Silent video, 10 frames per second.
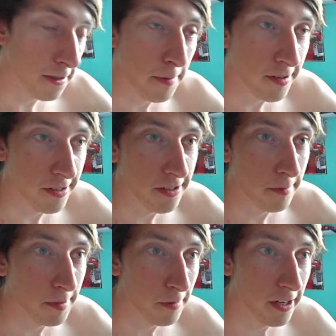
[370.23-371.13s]
especially in
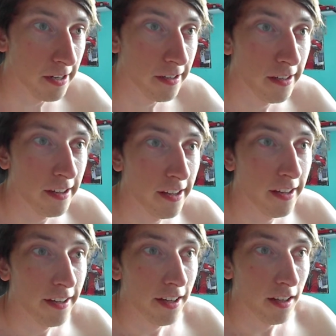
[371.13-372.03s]
something where
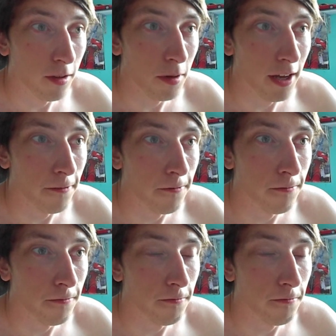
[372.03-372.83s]
you have